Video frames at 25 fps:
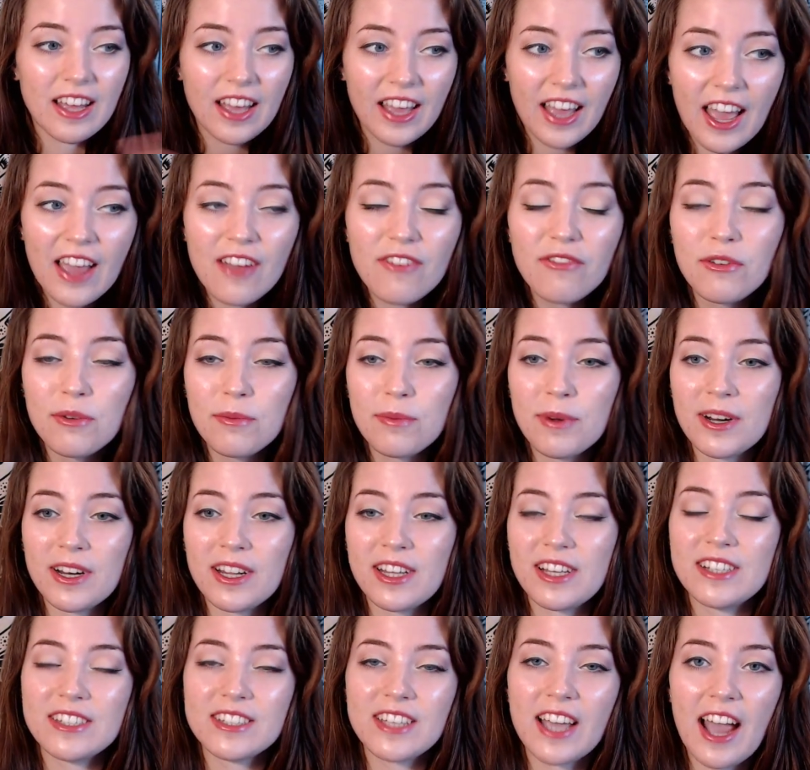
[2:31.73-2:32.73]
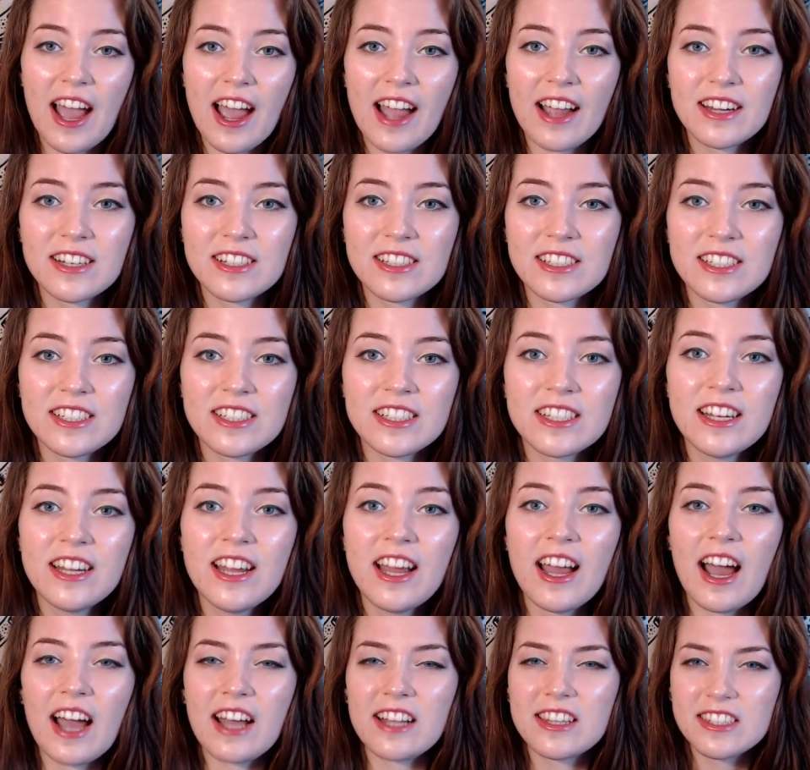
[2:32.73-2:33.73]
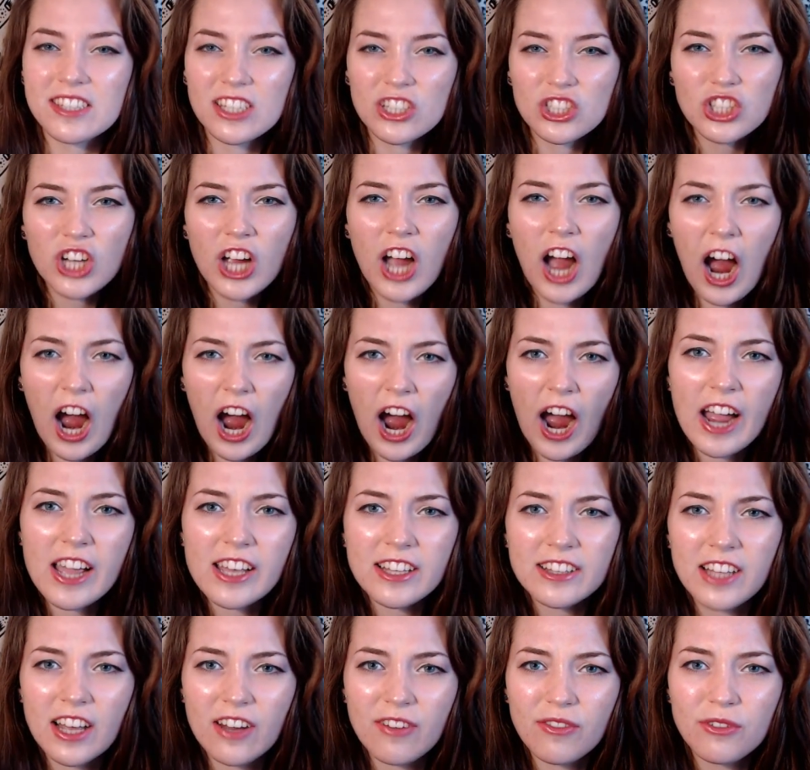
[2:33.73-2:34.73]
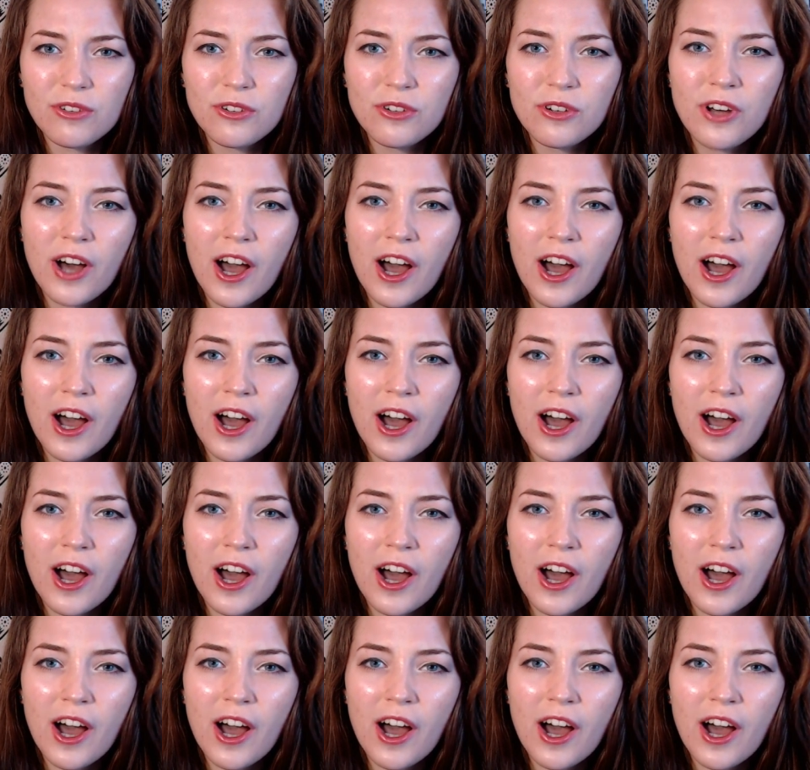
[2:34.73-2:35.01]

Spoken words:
Everybody is acting at such a high level.